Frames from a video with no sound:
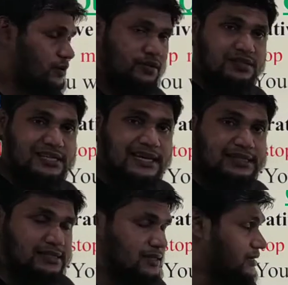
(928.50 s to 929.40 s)
say
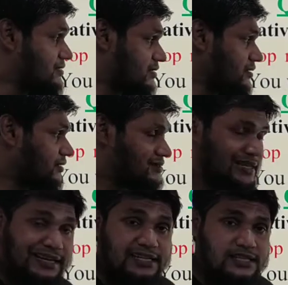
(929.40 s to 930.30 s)

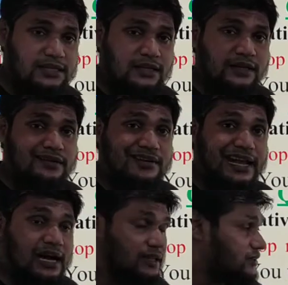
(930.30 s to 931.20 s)
it
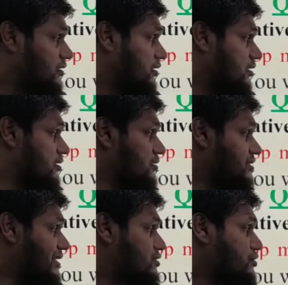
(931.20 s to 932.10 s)
Riyadh.
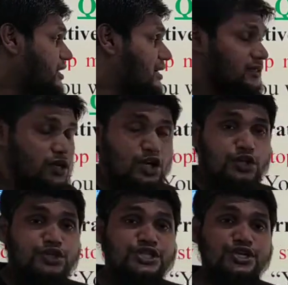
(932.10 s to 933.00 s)
Say to Riyadh,
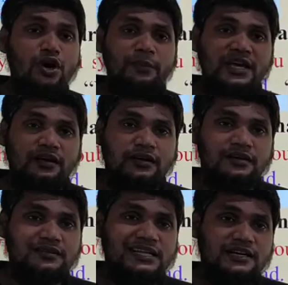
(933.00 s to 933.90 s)
show me.
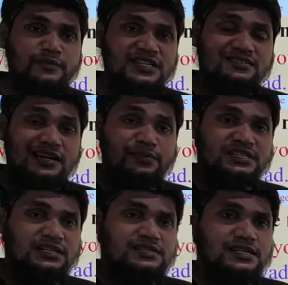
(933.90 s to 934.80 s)
That means traffic
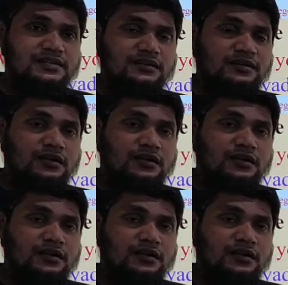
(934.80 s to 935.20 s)
sergeant